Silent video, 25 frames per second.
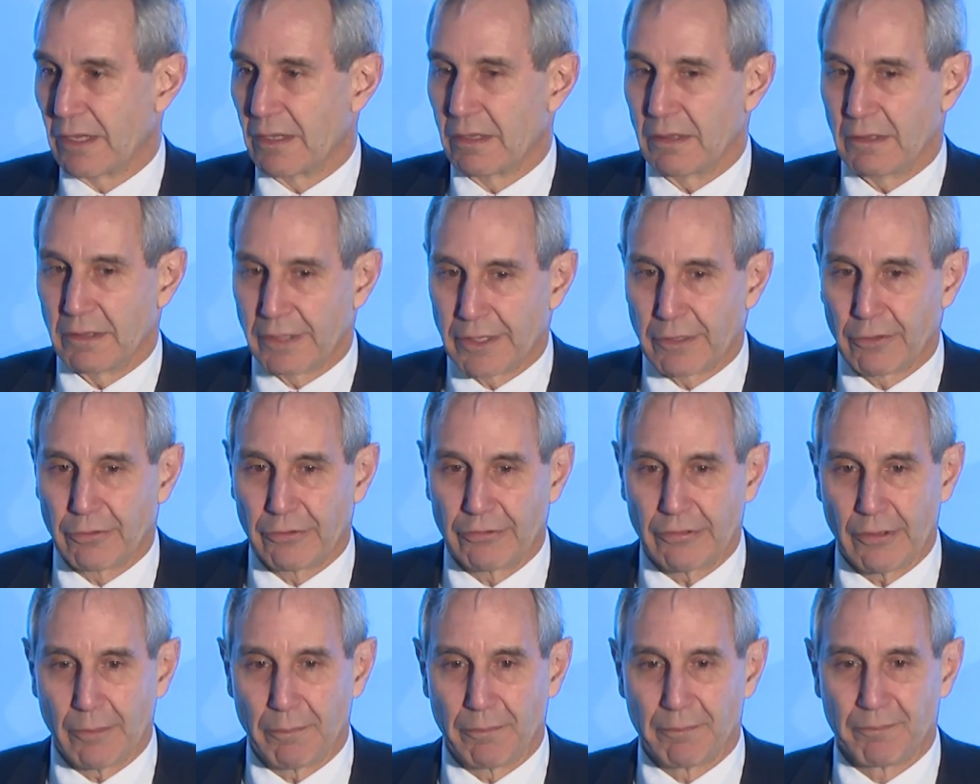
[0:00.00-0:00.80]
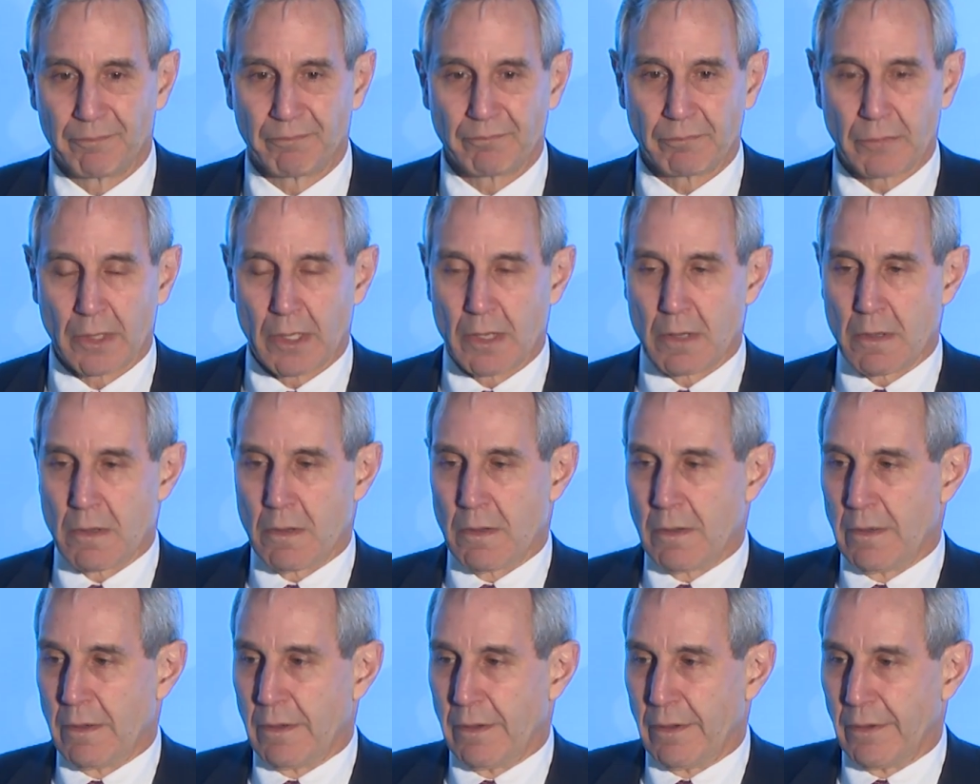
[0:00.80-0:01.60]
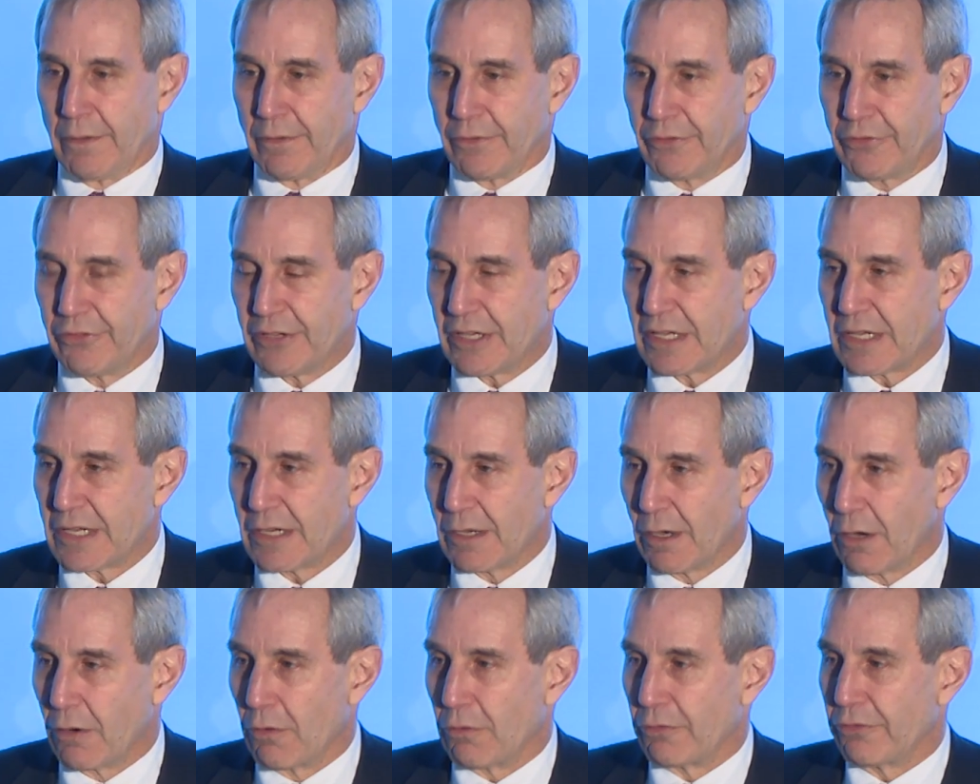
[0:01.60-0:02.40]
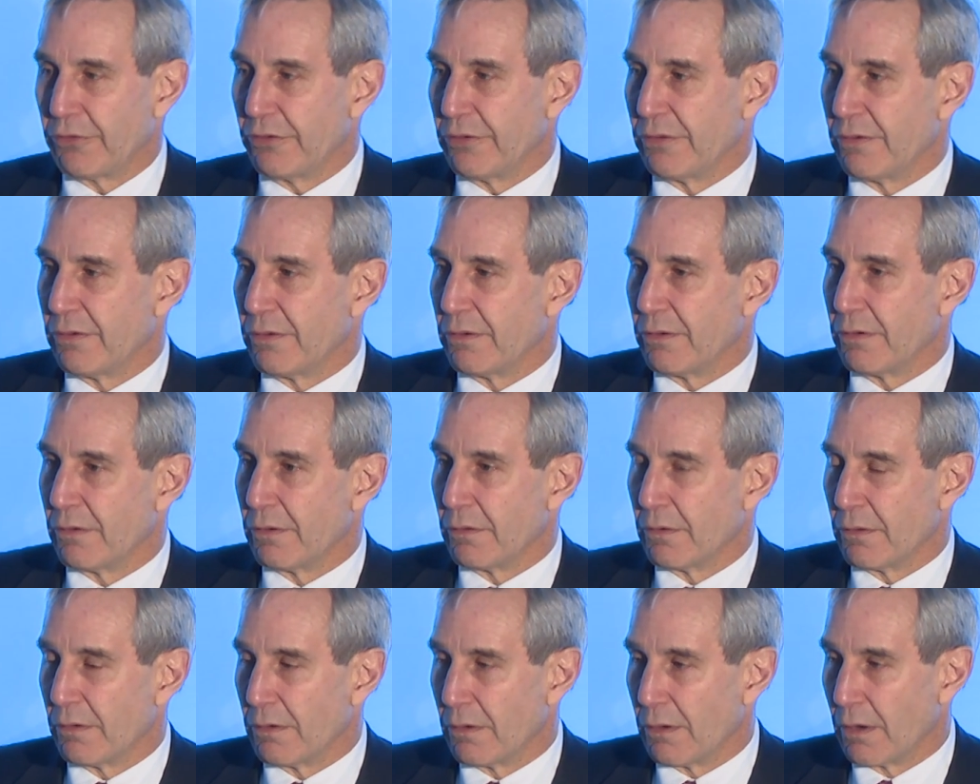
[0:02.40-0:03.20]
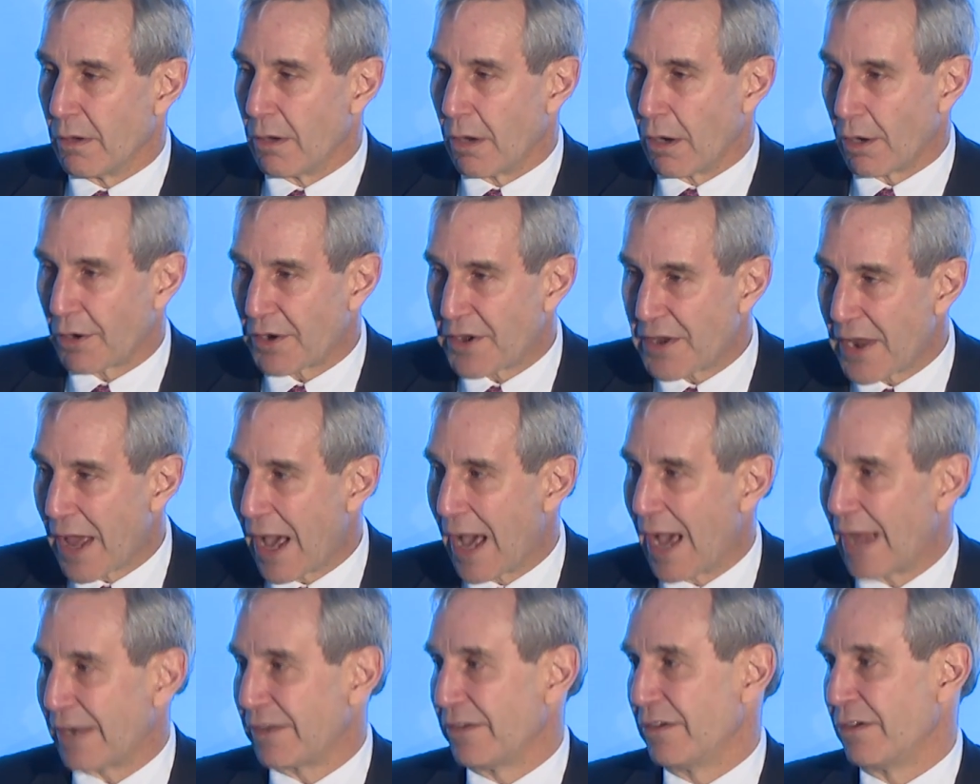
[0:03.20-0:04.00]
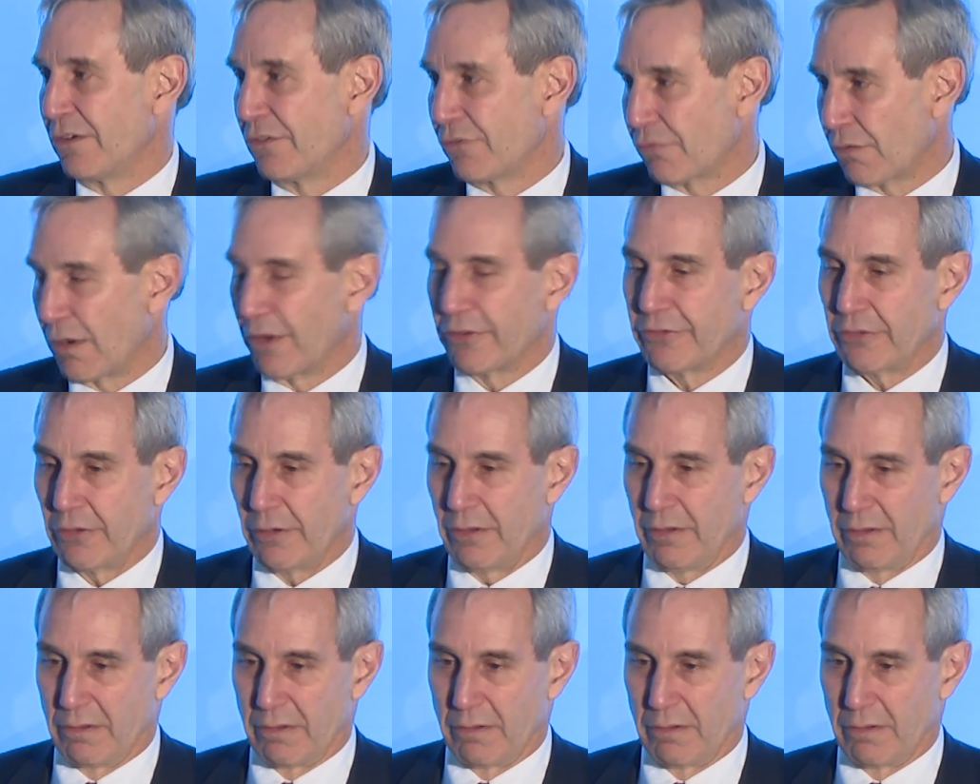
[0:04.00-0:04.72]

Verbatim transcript: Leadership. C E Os are not trusted,